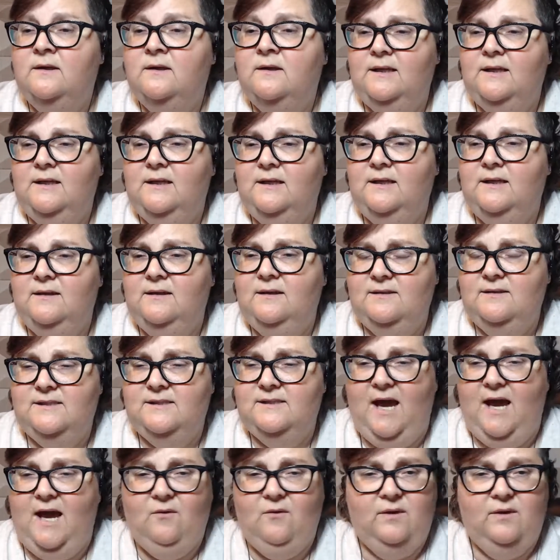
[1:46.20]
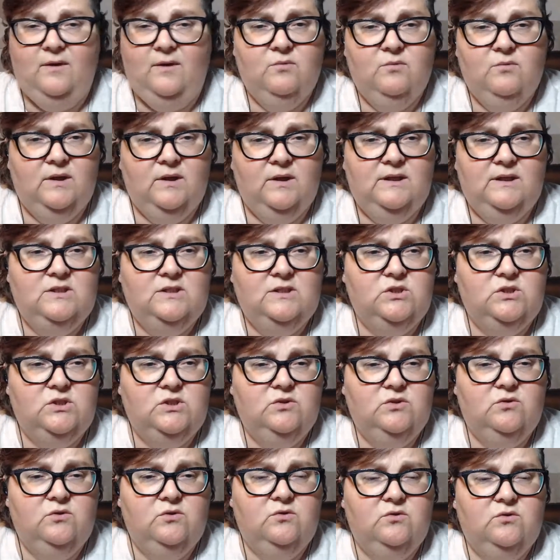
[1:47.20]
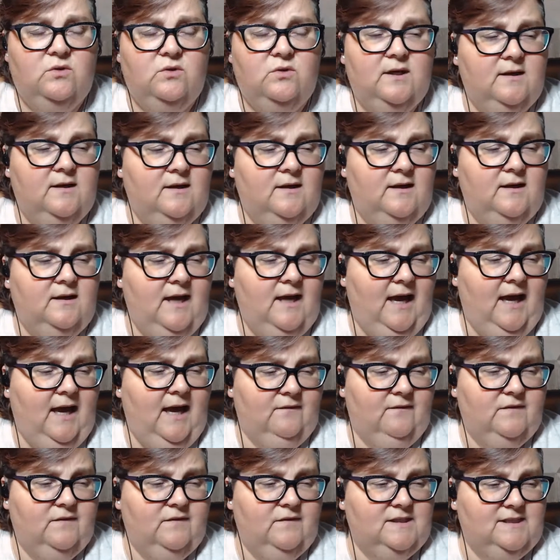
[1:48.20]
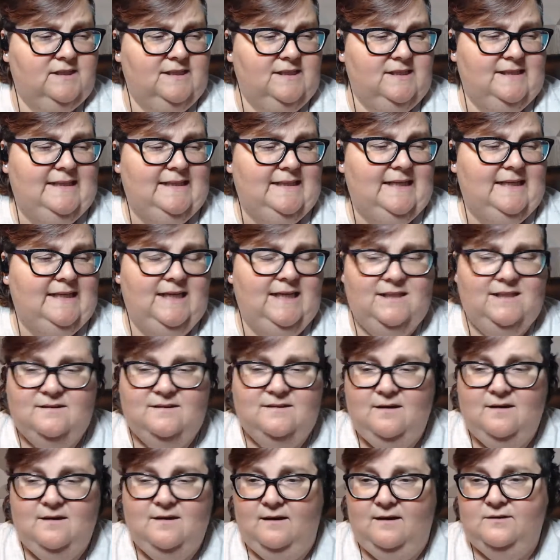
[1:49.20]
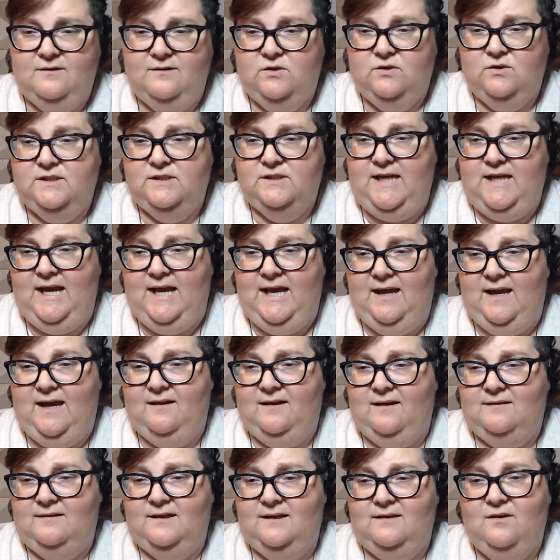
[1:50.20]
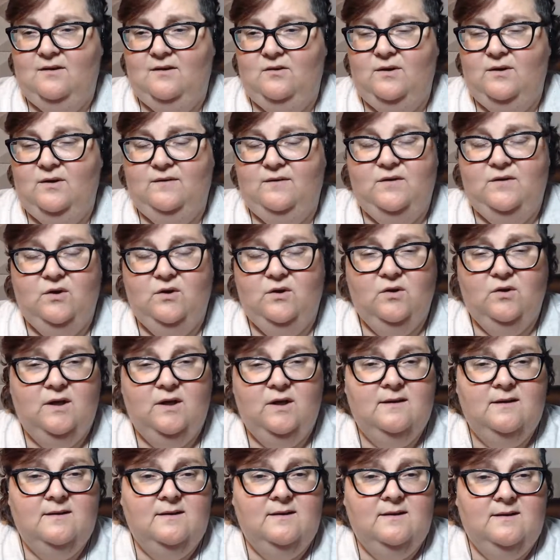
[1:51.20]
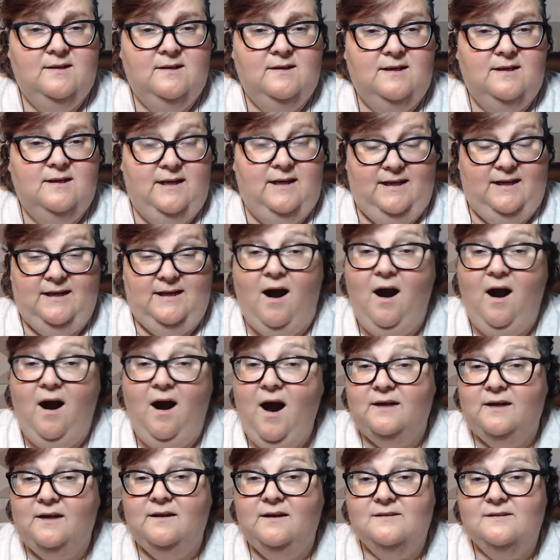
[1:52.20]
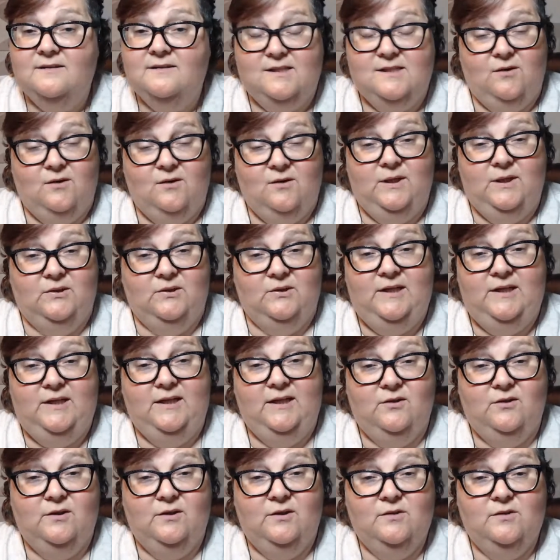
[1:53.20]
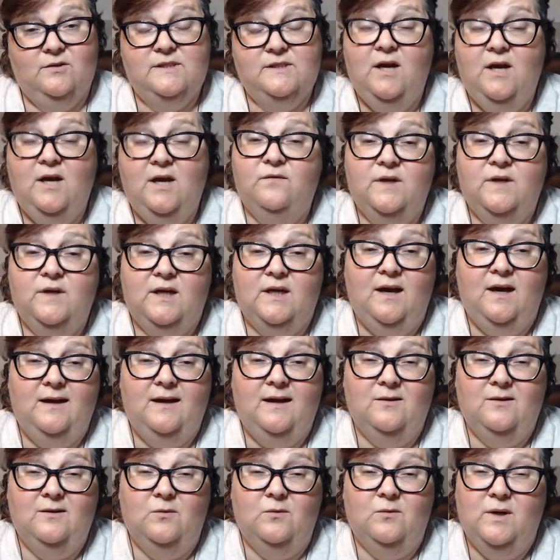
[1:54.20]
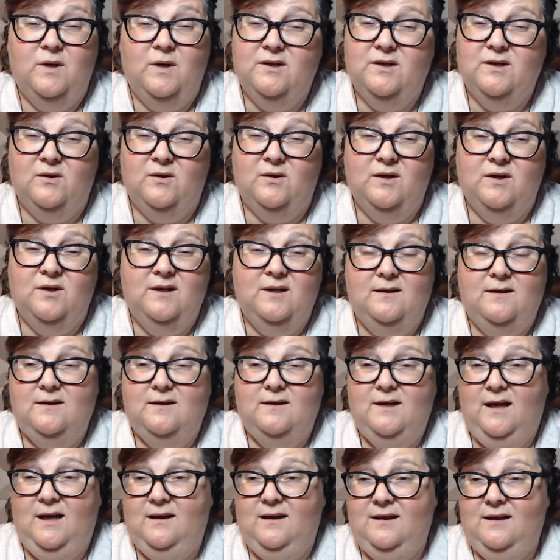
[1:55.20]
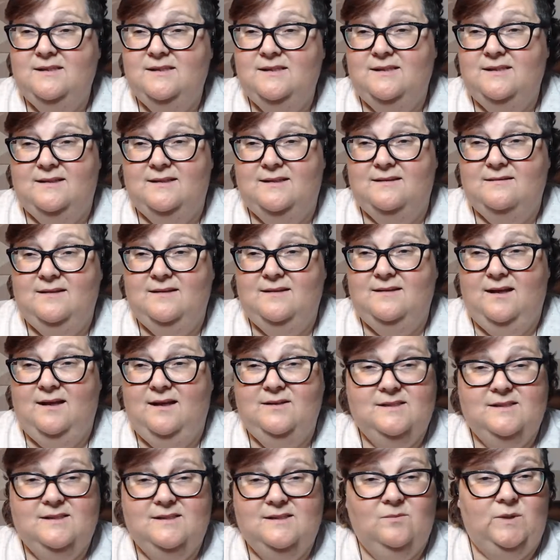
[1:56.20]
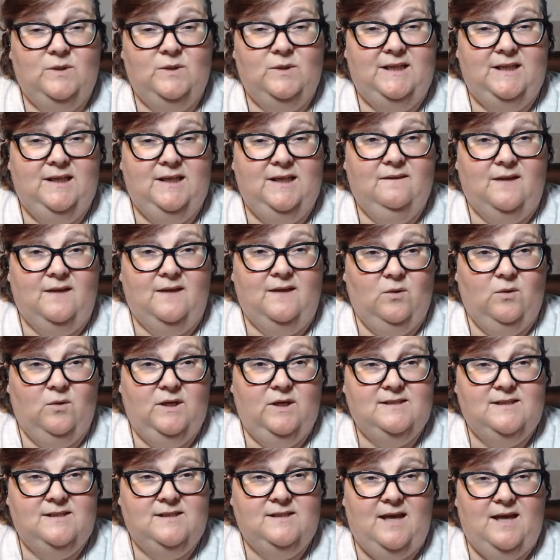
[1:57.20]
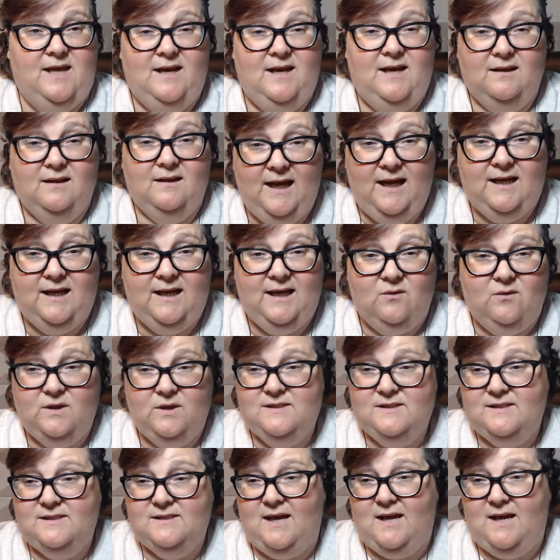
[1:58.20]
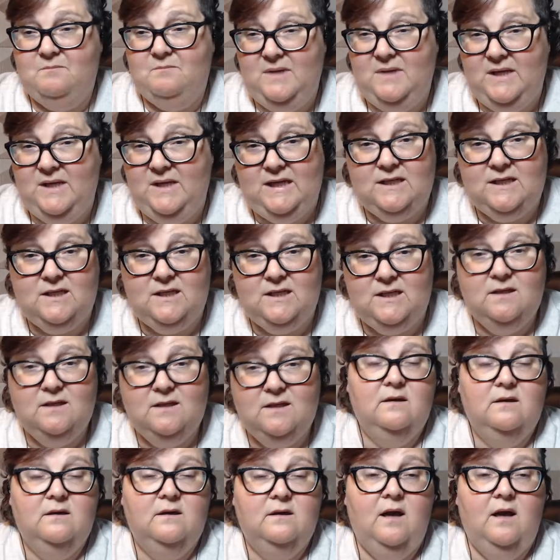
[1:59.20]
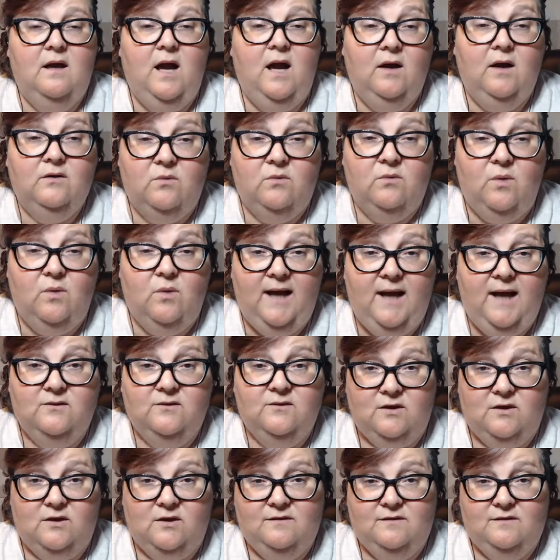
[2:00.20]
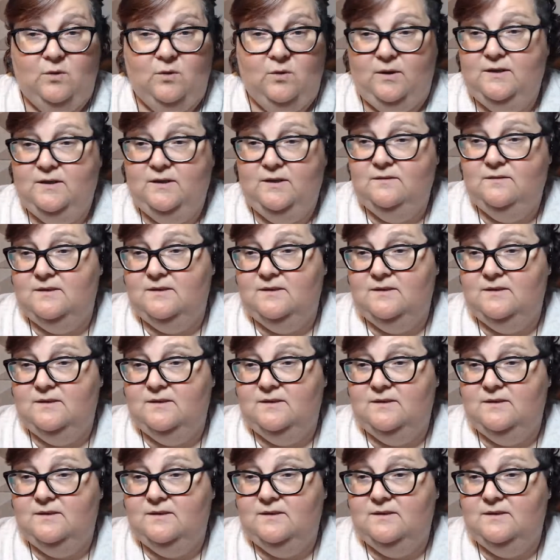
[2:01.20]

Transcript: is that we really do have this need to understand. If you're not a serial killer yourself, you kind of wonder, how does someone get there? What is that like? What does that mean? How do I look for it?